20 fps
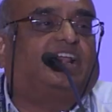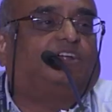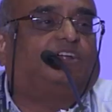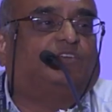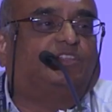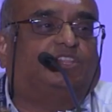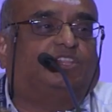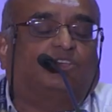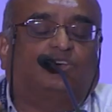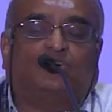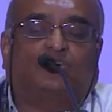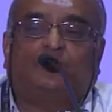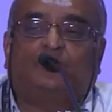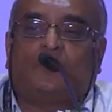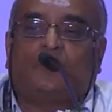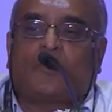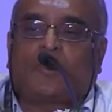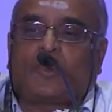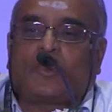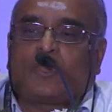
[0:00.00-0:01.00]
it with you,
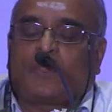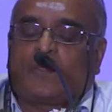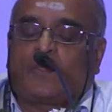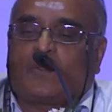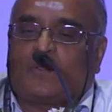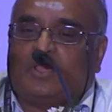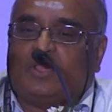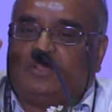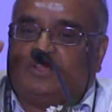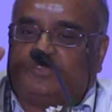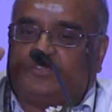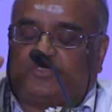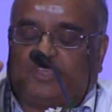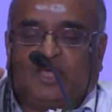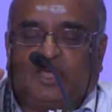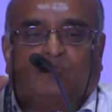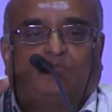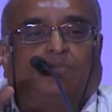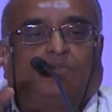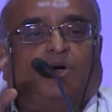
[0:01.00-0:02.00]
in the
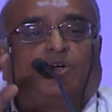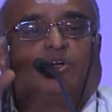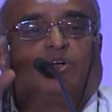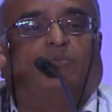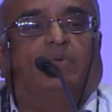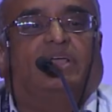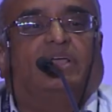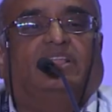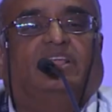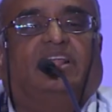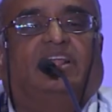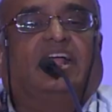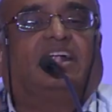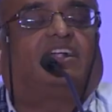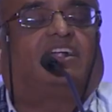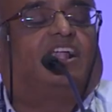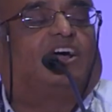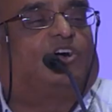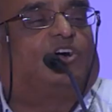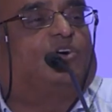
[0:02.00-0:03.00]
same book by the
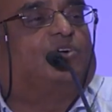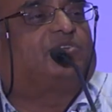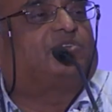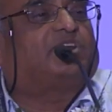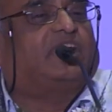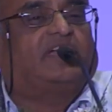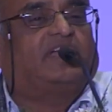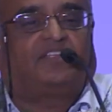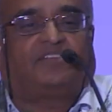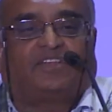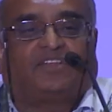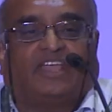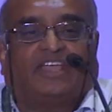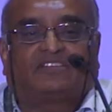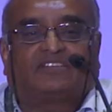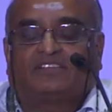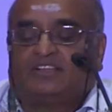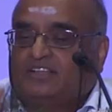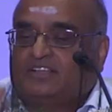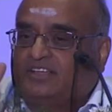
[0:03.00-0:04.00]
National Account
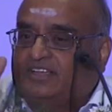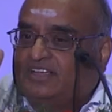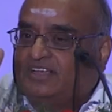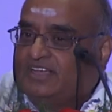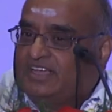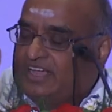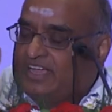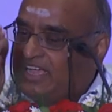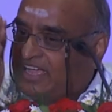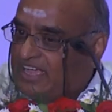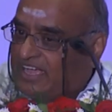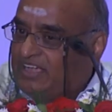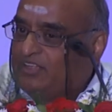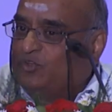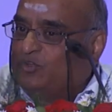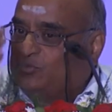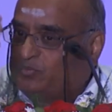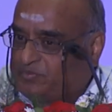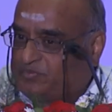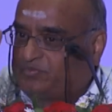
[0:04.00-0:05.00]
Statistics,
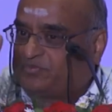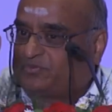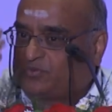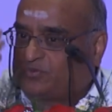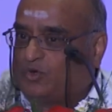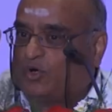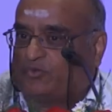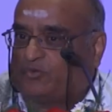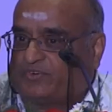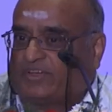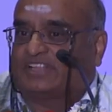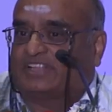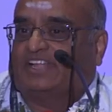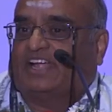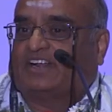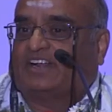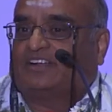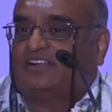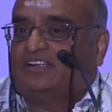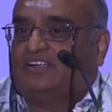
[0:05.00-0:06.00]
you go
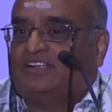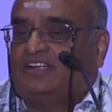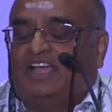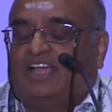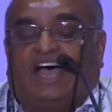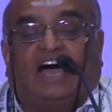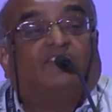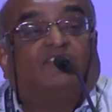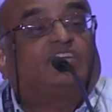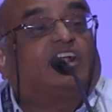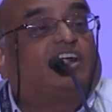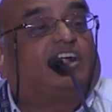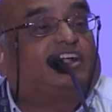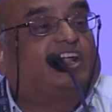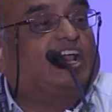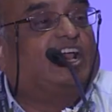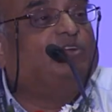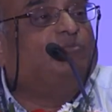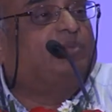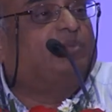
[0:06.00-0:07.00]
further, after
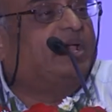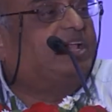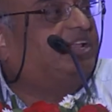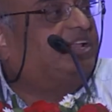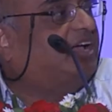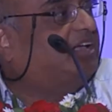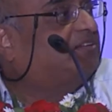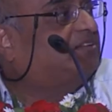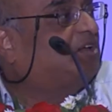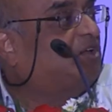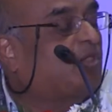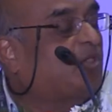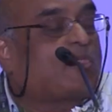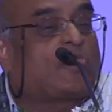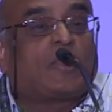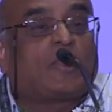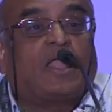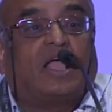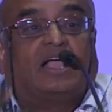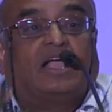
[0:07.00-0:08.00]
10 pages,
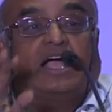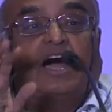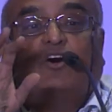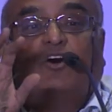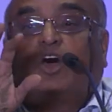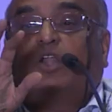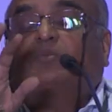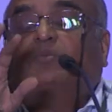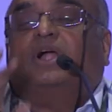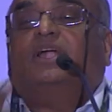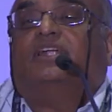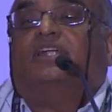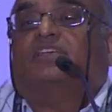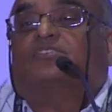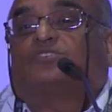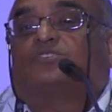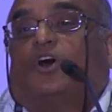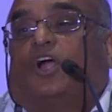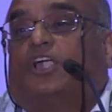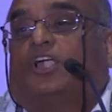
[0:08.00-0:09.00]
government
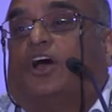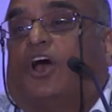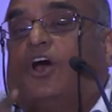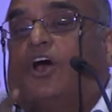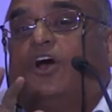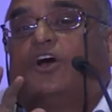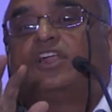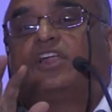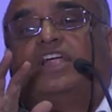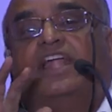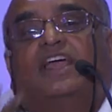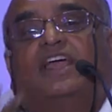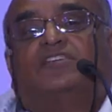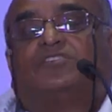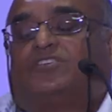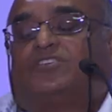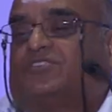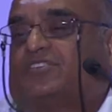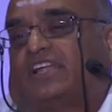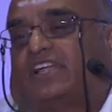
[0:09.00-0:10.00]
is called
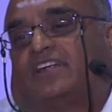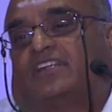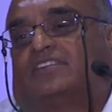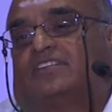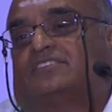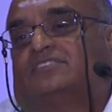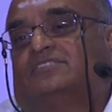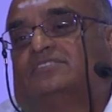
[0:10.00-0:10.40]
organized sector.